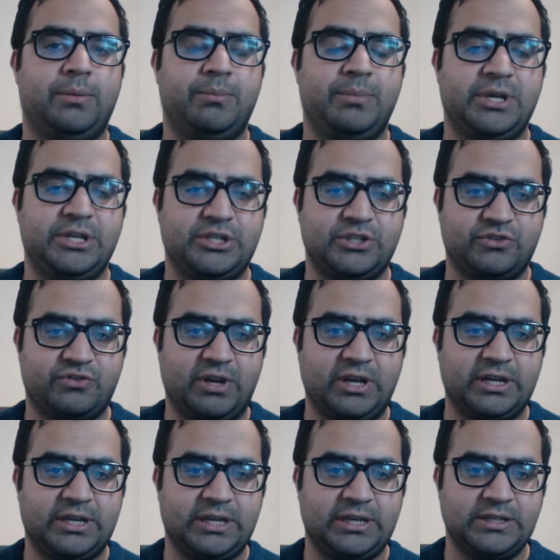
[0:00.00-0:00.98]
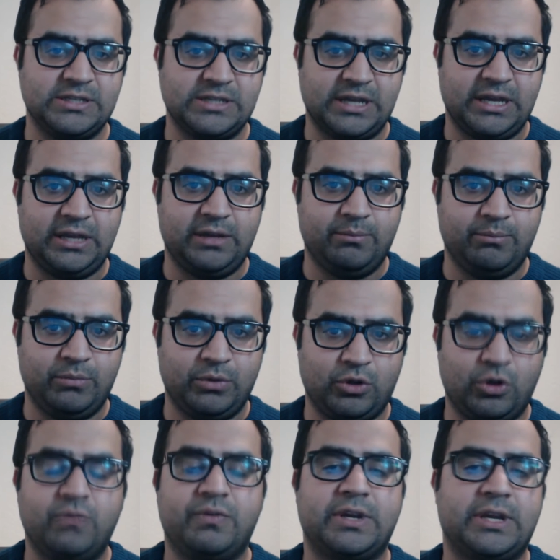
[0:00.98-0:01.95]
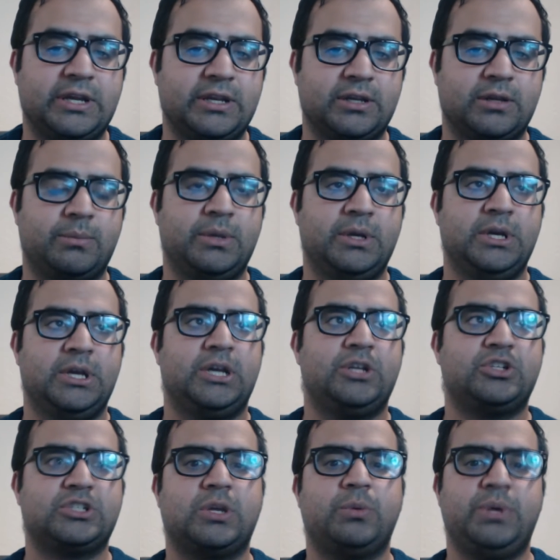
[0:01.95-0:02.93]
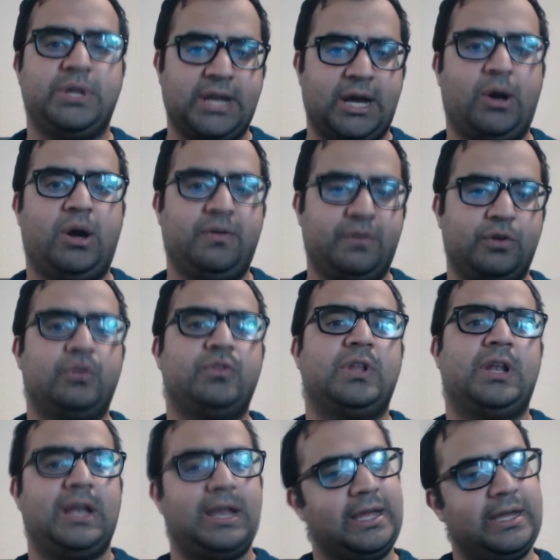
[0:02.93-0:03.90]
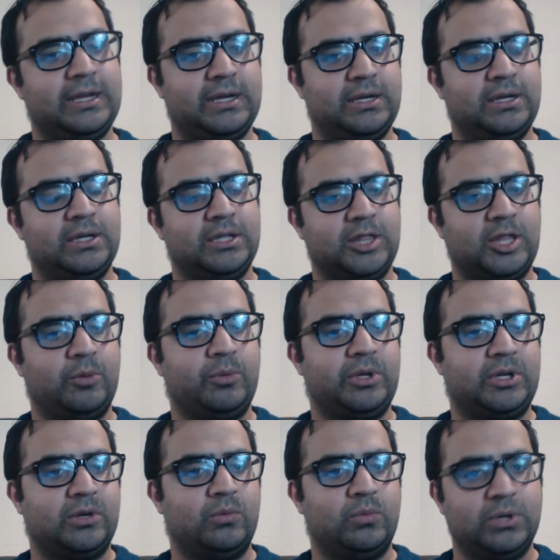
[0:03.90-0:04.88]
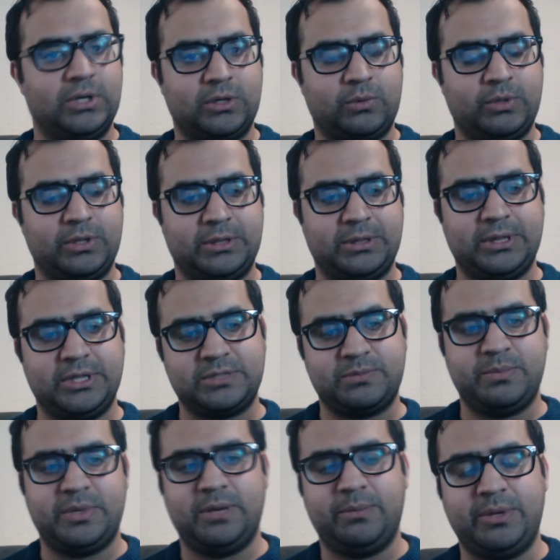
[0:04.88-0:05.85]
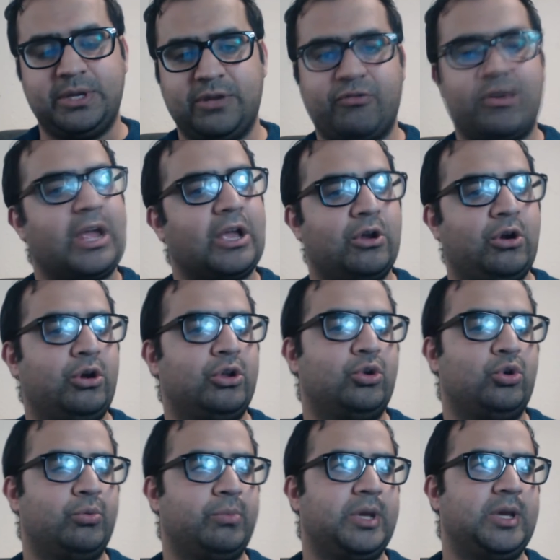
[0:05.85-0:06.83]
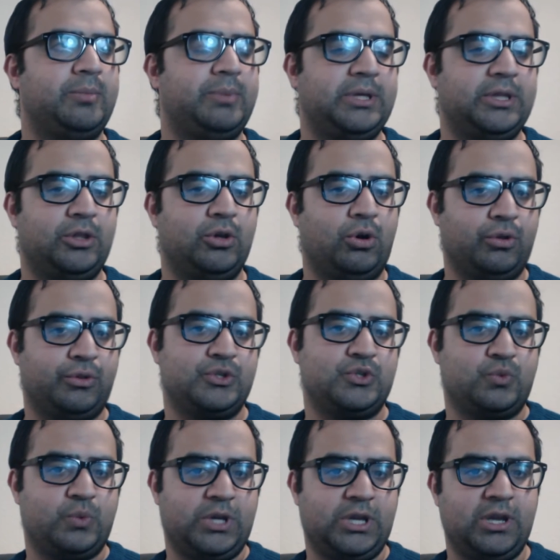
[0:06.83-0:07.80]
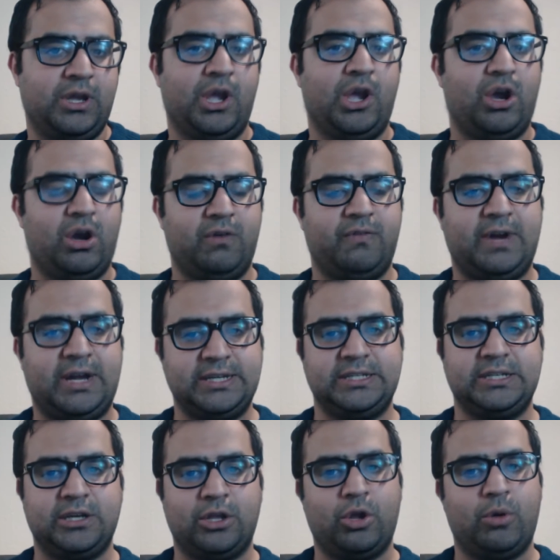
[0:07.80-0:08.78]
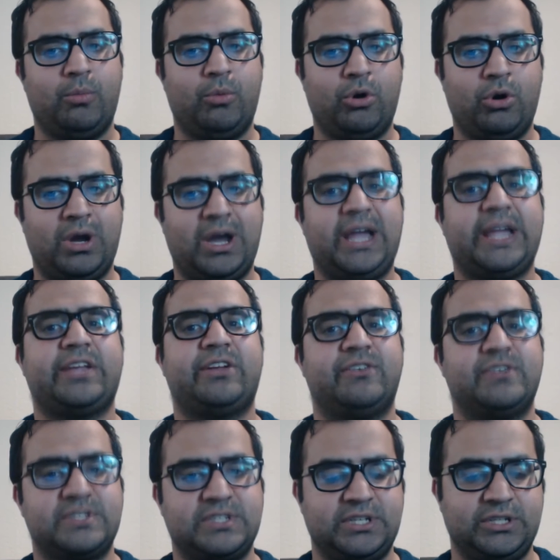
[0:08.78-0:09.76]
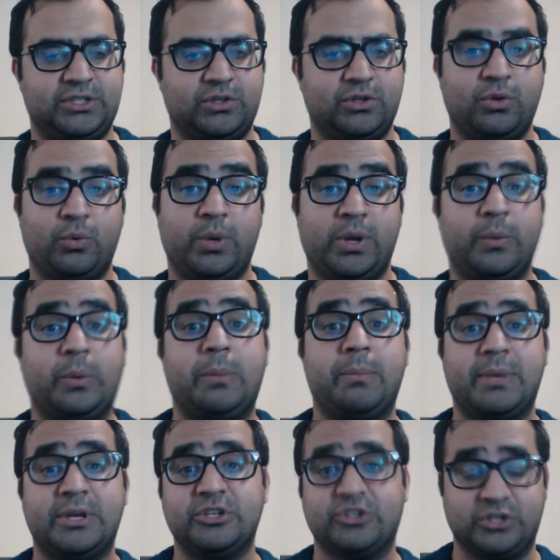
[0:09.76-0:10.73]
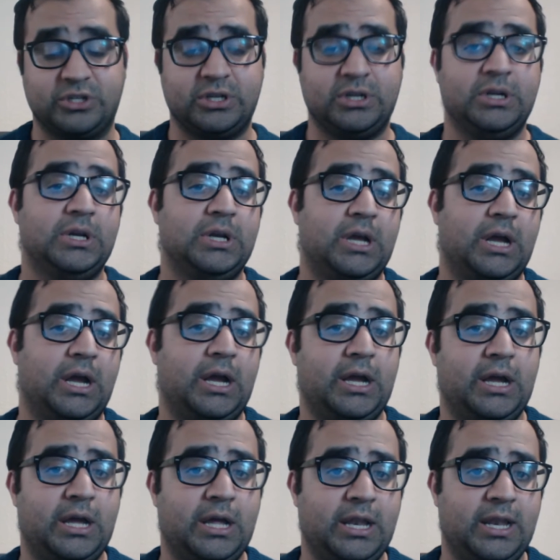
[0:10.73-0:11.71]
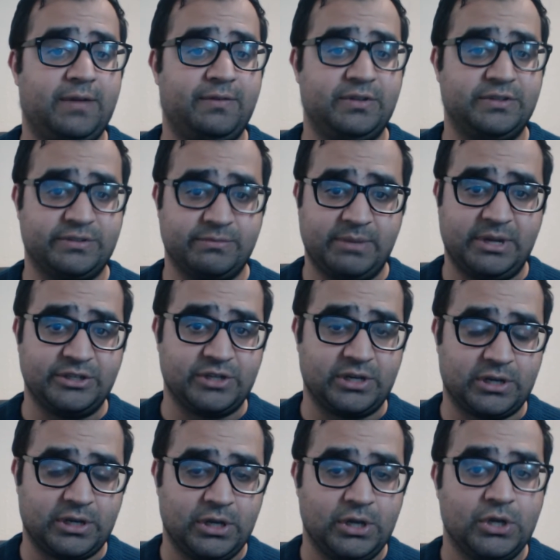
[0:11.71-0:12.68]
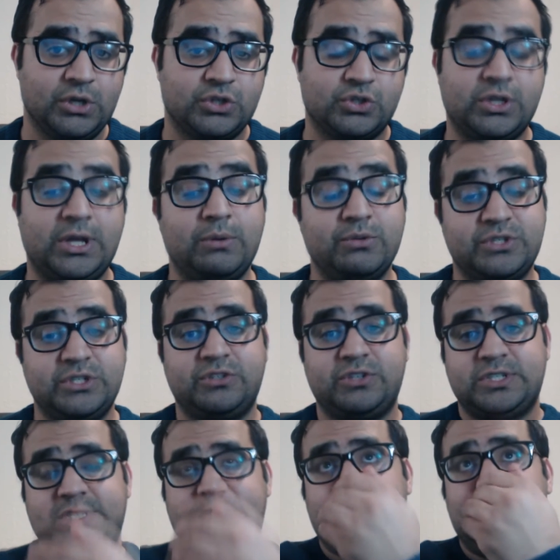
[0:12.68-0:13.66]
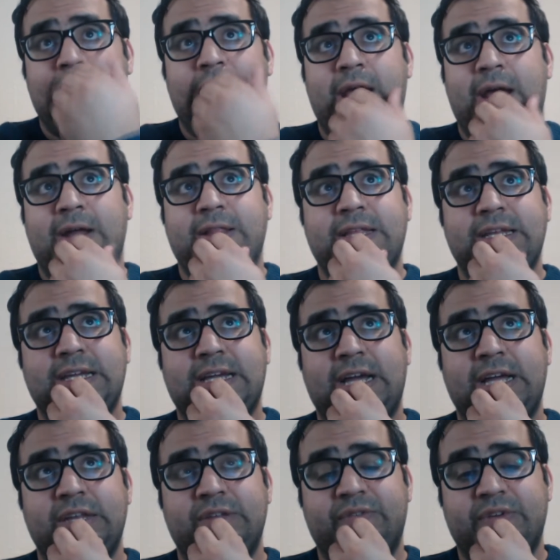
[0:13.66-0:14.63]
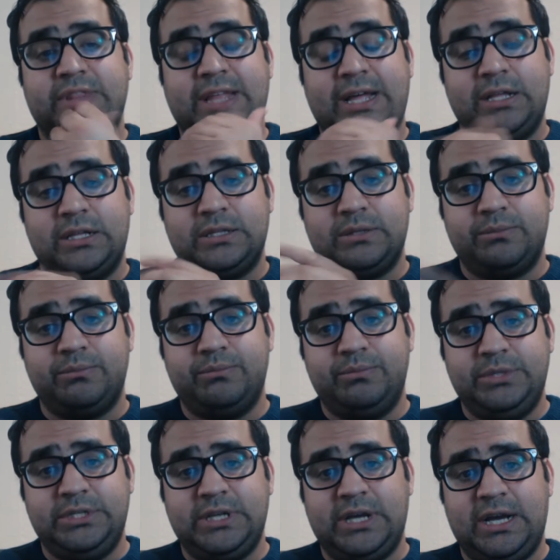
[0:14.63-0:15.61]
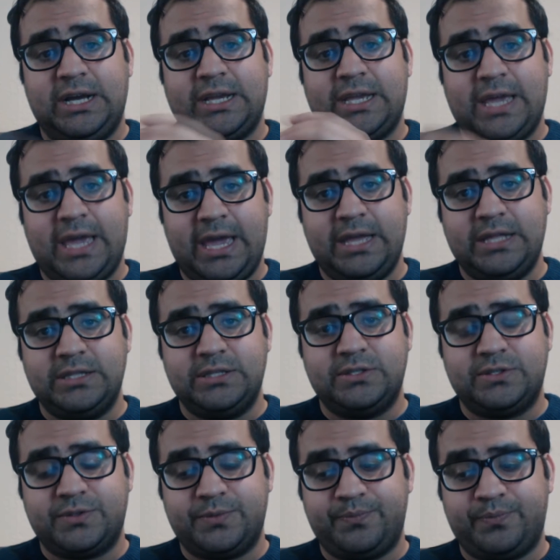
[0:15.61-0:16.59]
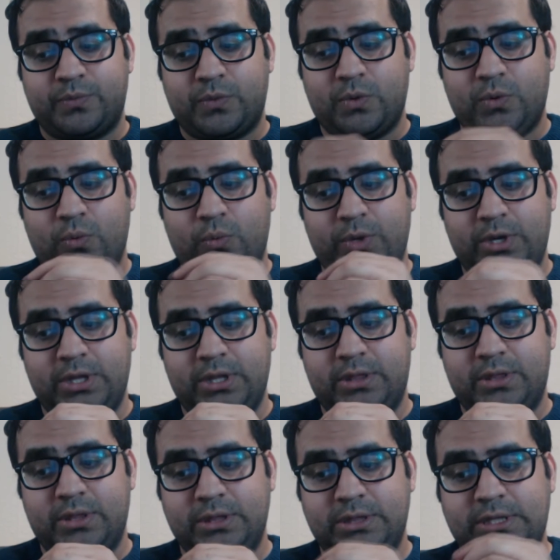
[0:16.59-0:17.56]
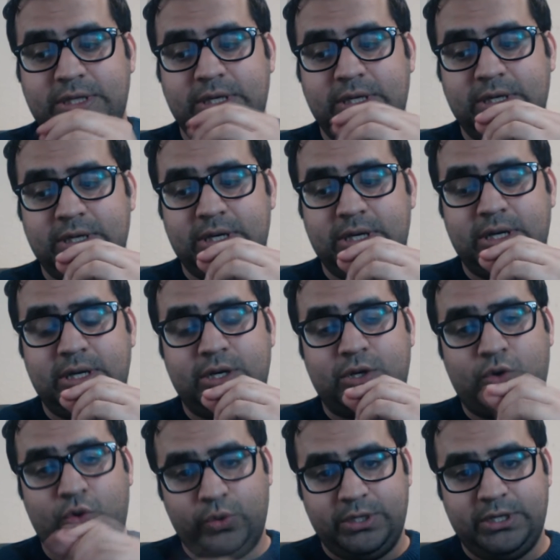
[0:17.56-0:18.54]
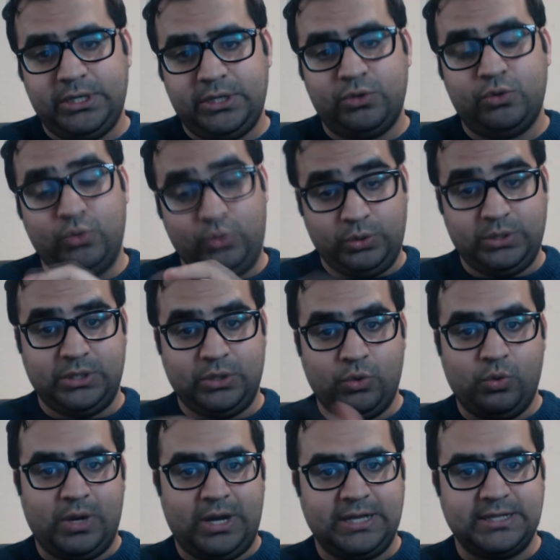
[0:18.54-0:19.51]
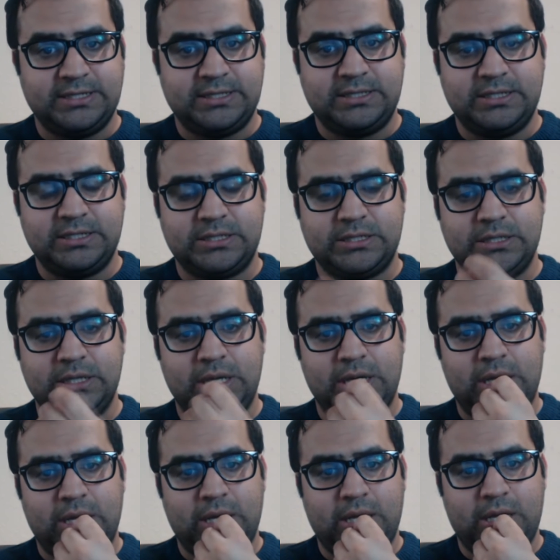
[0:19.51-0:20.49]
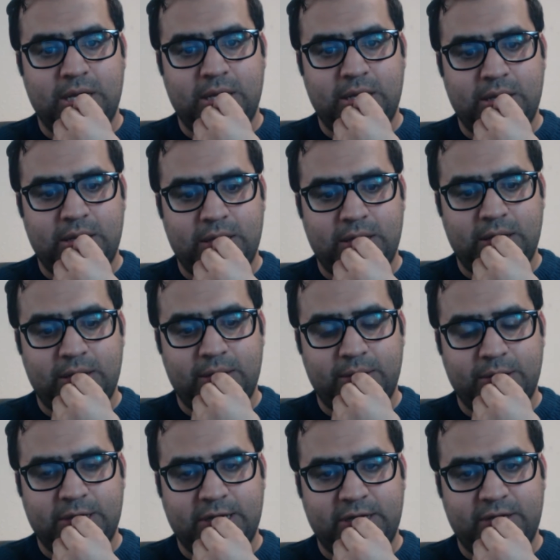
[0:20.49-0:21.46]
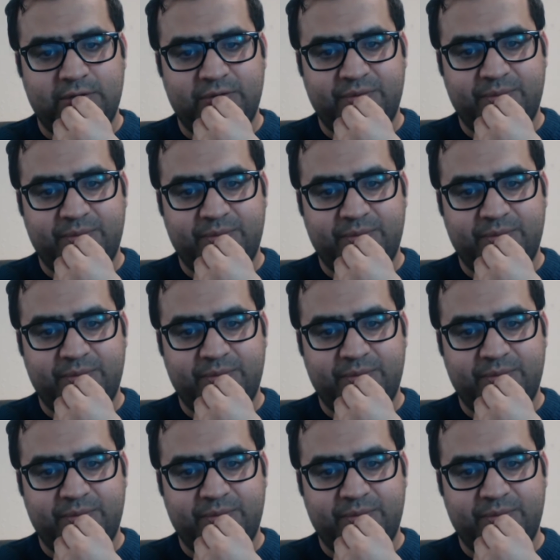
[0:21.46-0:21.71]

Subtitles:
mages rankings in Clover Kingdom. It's just that we now have another layer that we can work with, and this may be a retcon, or maybe the author's way of adding a lot more accuracy to the way we measure levels of magic. So that was interesting. And then that mini arc ends with the queen who has this kind